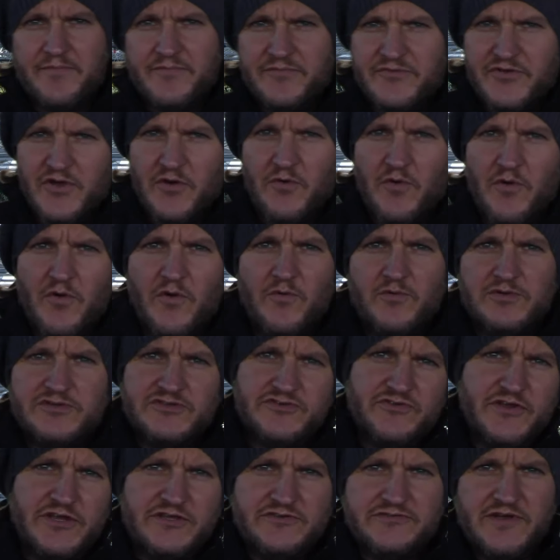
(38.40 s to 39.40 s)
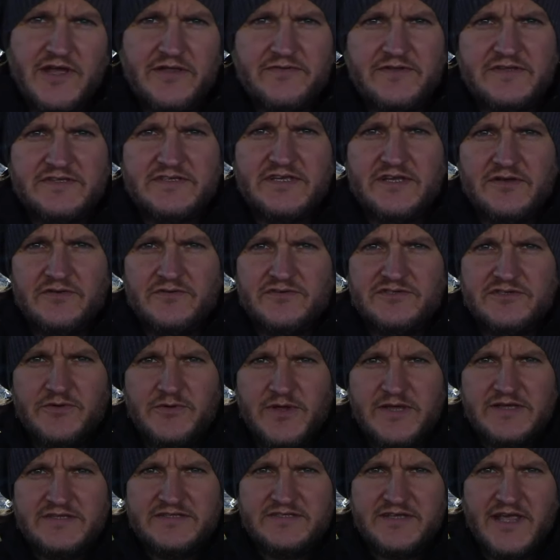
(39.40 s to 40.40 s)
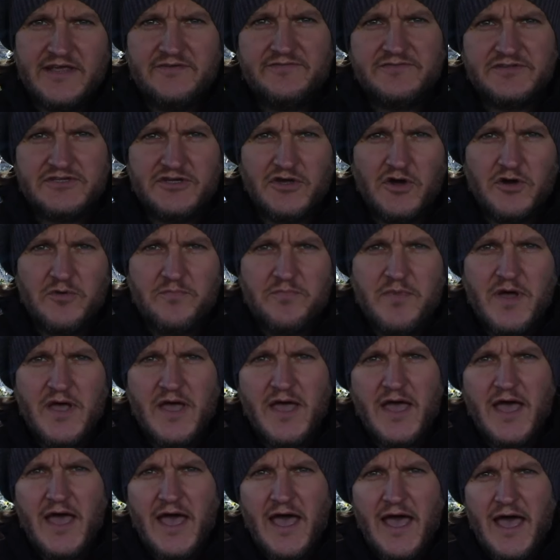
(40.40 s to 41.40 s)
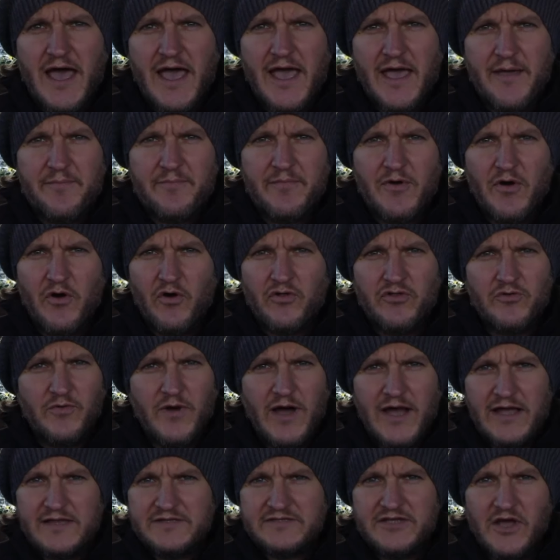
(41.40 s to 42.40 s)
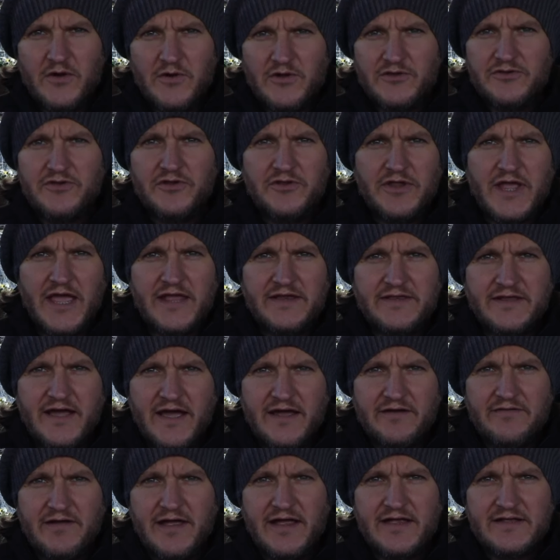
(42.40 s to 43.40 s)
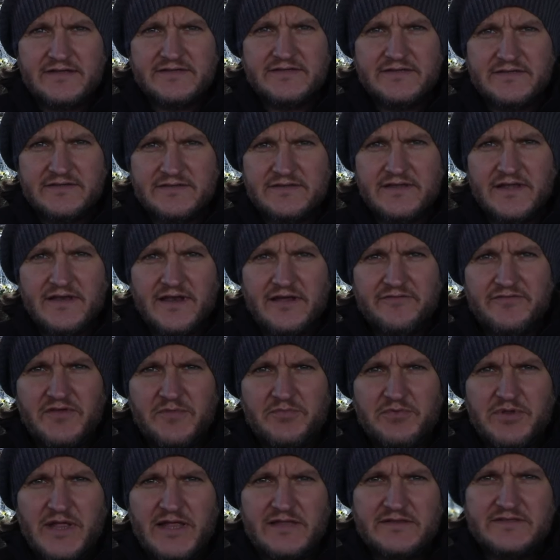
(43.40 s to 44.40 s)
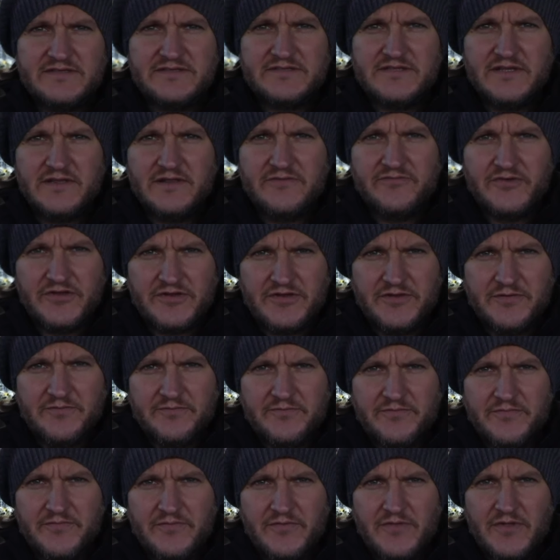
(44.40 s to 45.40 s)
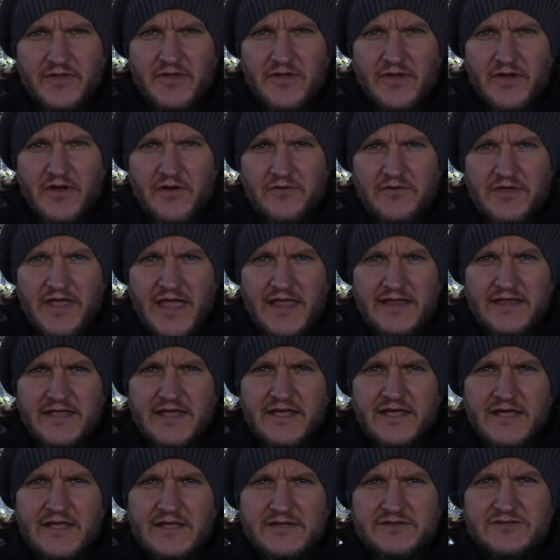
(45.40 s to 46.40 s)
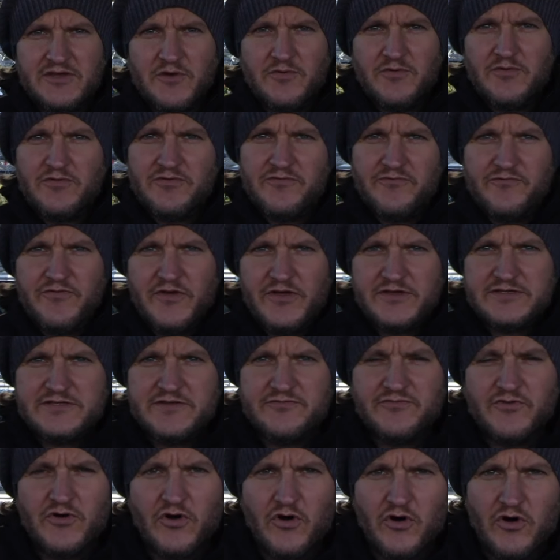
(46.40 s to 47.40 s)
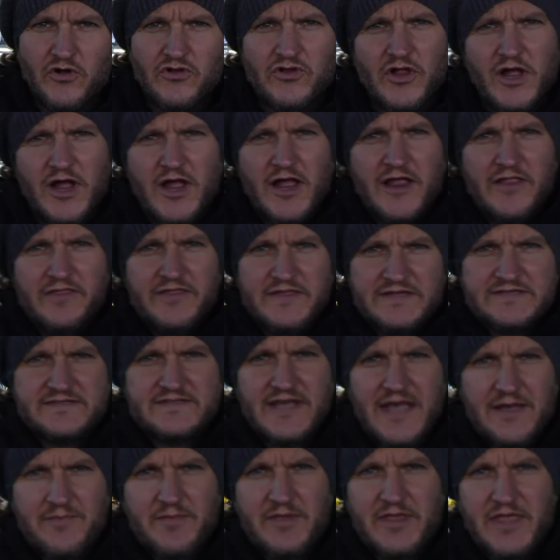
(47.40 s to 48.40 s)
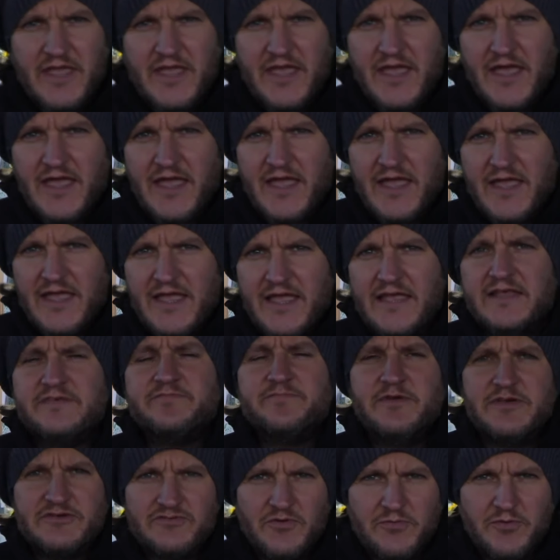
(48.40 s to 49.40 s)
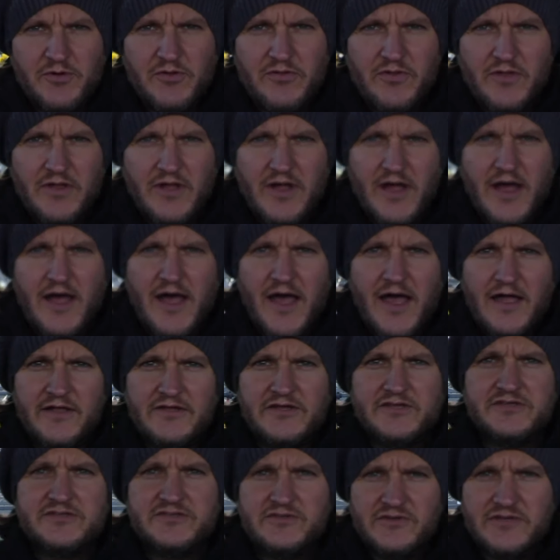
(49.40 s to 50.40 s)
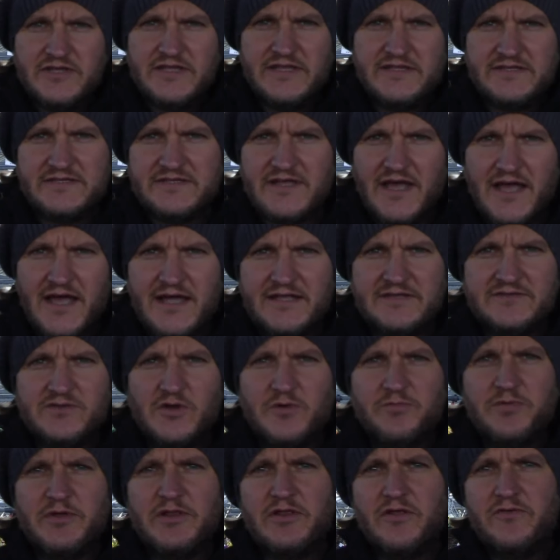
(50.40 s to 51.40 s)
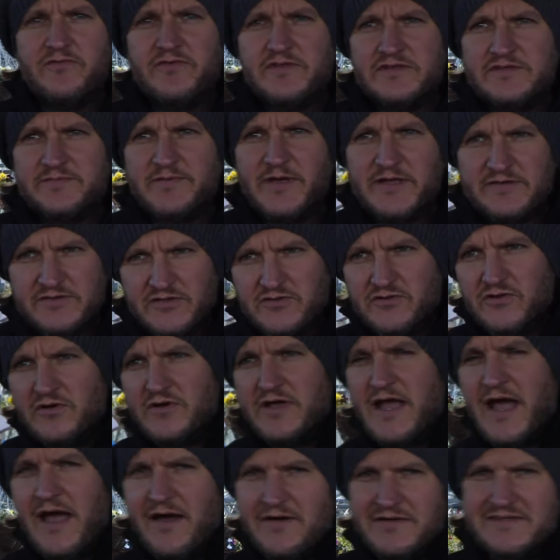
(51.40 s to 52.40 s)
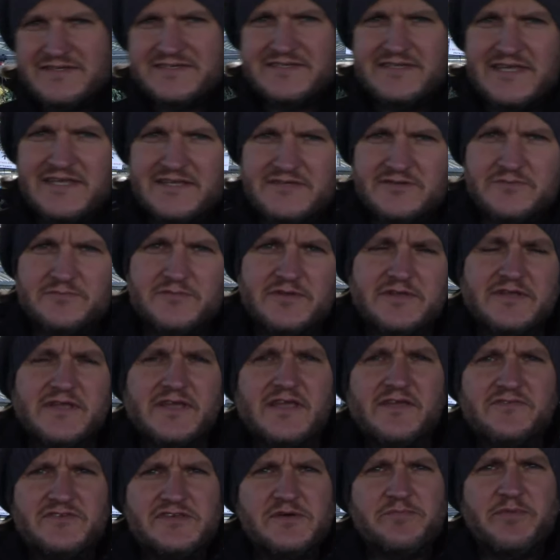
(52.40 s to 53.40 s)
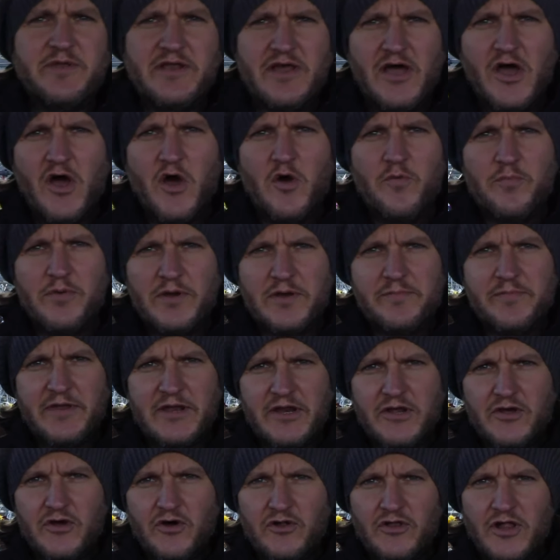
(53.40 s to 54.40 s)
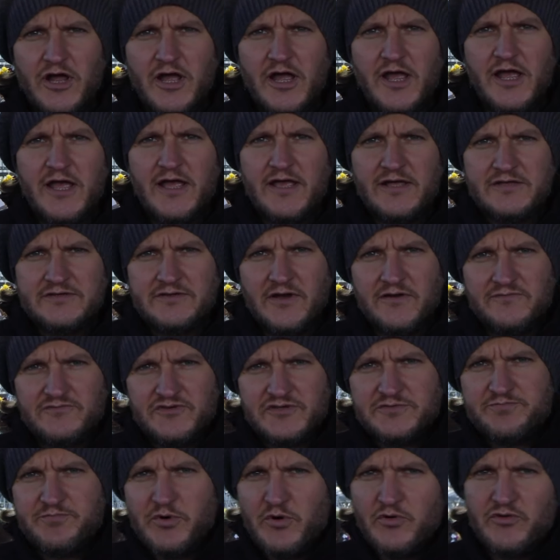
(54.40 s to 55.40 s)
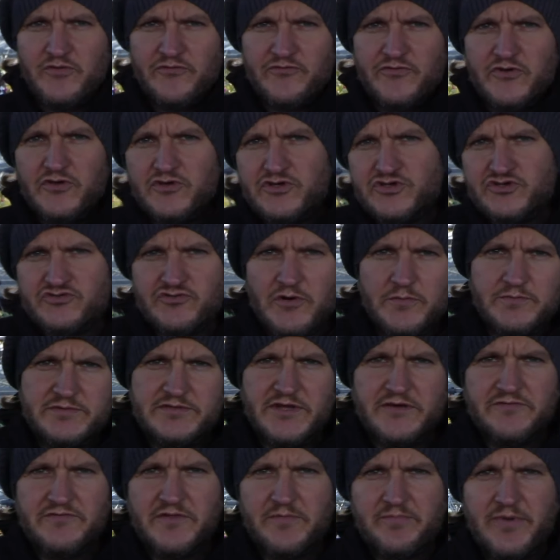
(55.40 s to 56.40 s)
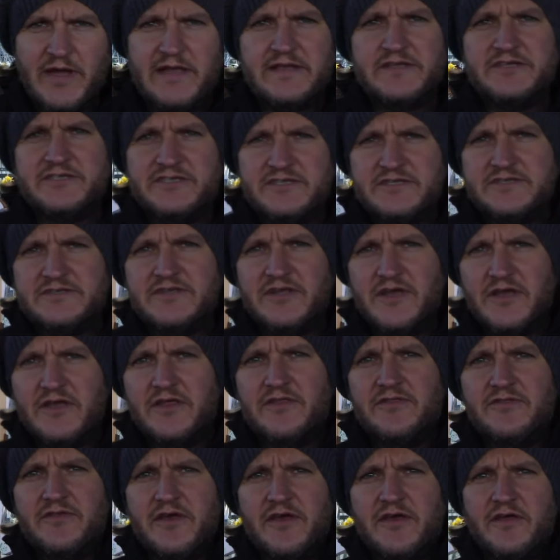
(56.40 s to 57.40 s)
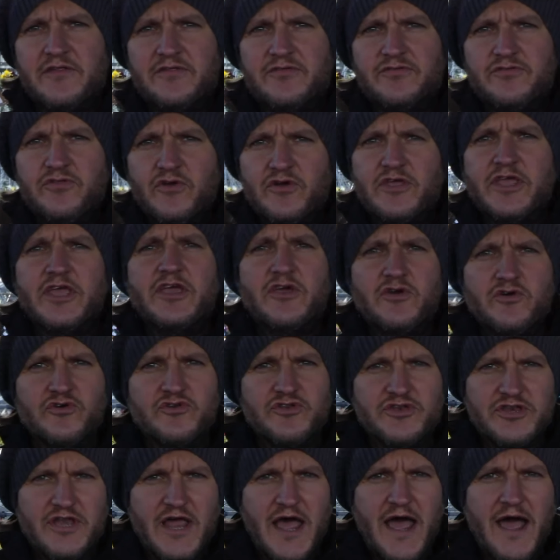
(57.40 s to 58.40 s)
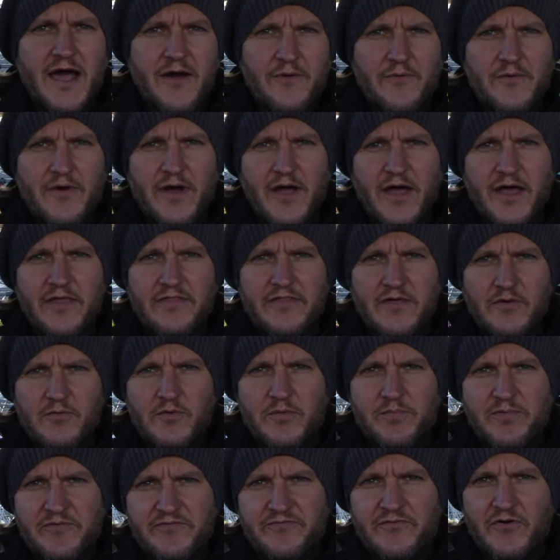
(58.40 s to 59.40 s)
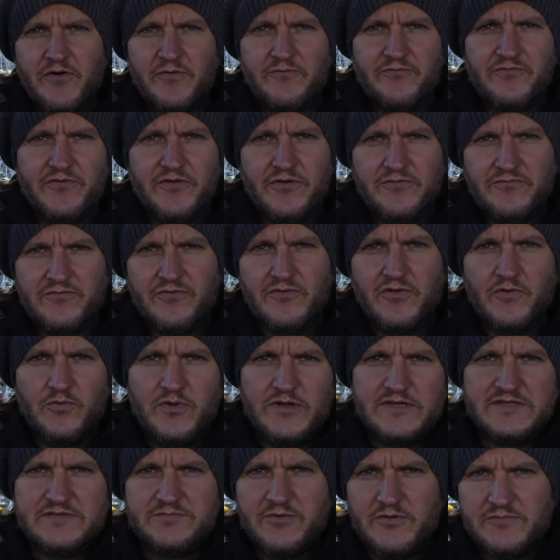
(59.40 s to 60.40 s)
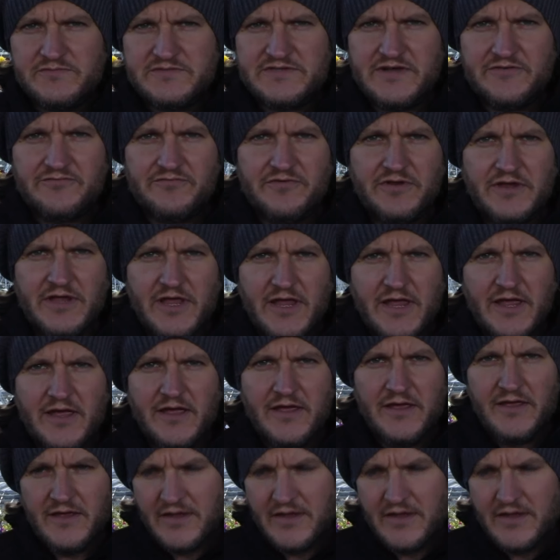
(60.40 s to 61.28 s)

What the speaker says: so screens around the till, so it is safe to come. Otherwise, go on Newgate Direct and have your plants delivered. Okay, so first of all, this time of year is miserable and you're stuck inside, so it'd be lovely to be able to look out and see something that gives you a bit of hope and a bit of colour. So I've just pulled a few shrubs off the benches that are looking good now and that will perform for you through the winter months every year.